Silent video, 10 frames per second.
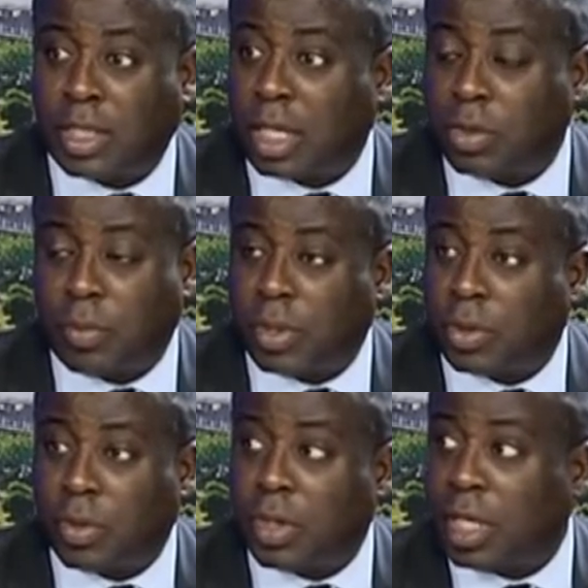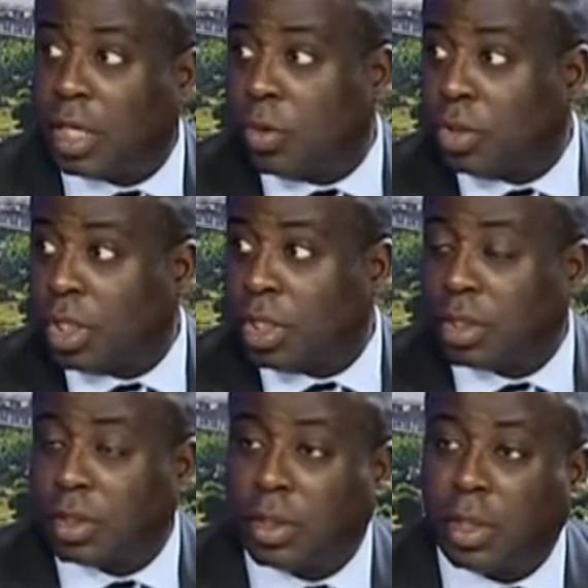settlement or a
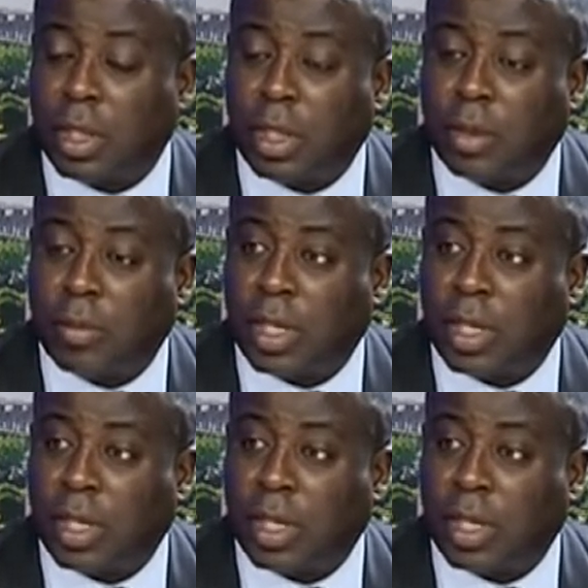negotiation um,